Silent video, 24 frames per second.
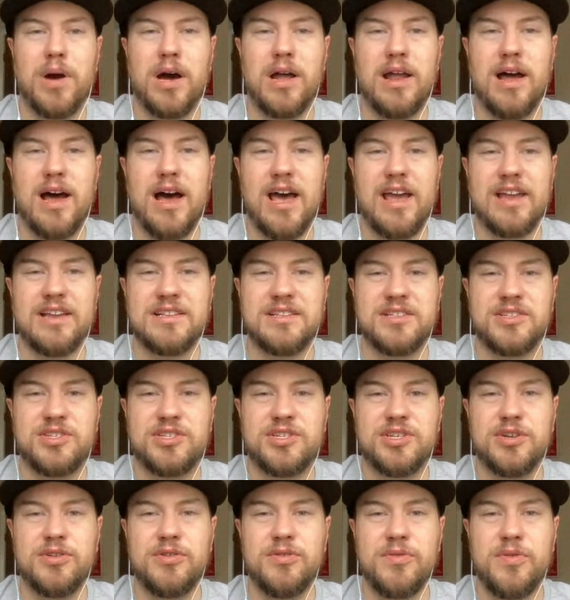But I
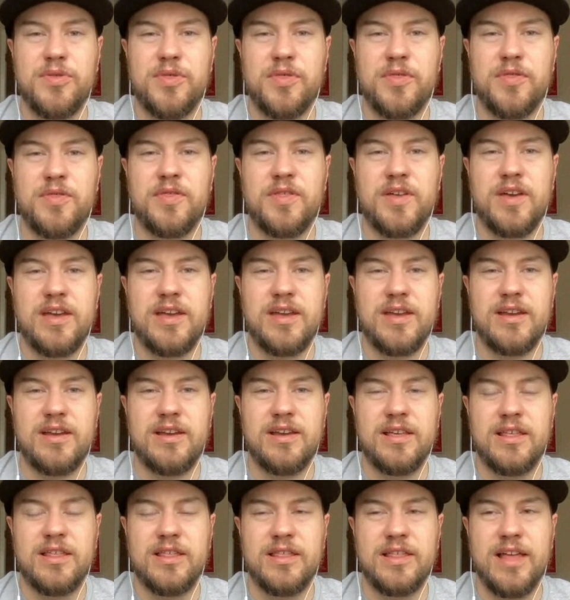do
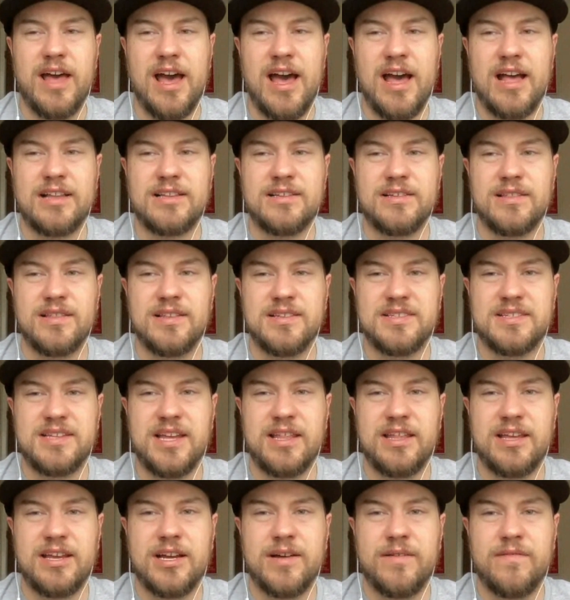think that the
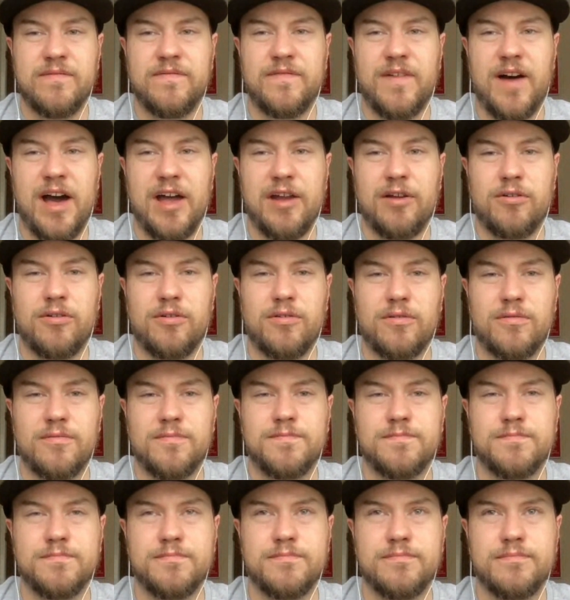Stanley Cup final
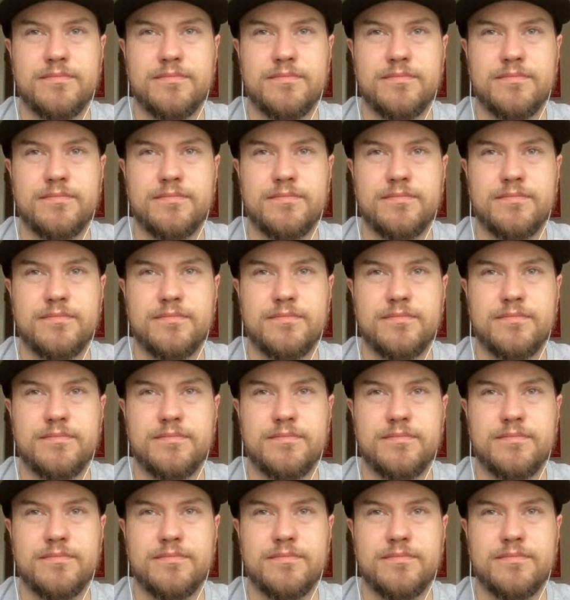